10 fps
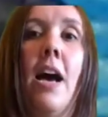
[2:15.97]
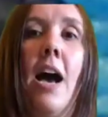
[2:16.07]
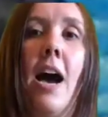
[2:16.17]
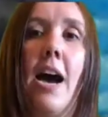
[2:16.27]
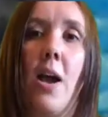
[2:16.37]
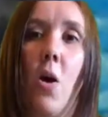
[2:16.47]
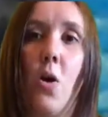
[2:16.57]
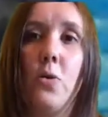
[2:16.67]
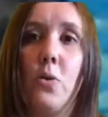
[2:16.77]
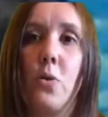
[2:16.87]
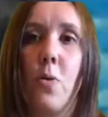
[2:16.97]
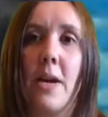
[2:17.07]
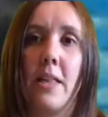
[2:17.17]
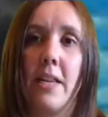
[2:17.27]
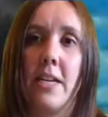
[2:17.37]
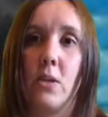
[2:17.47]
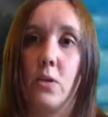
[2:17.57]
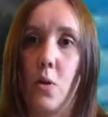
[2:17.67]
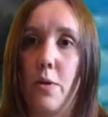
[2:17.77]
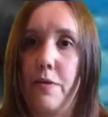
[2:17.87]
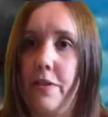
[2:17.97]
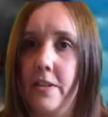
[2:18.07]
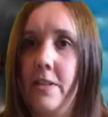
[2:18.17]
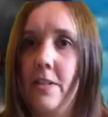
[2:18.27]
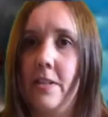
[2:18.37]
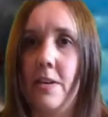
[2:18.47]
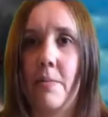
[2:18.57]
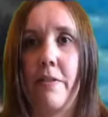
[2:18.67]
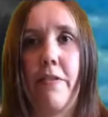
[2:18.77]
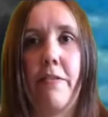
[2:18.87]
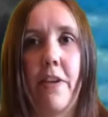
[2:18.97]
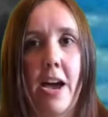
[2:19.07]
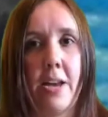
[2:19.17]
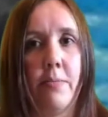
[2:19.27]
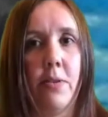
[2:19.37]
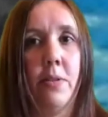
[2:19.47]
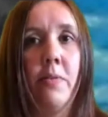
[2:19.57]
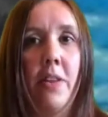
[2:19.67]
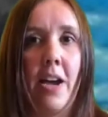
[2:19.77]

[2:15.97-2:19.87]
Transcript: I also quite like dolphins. They're my favourite animal.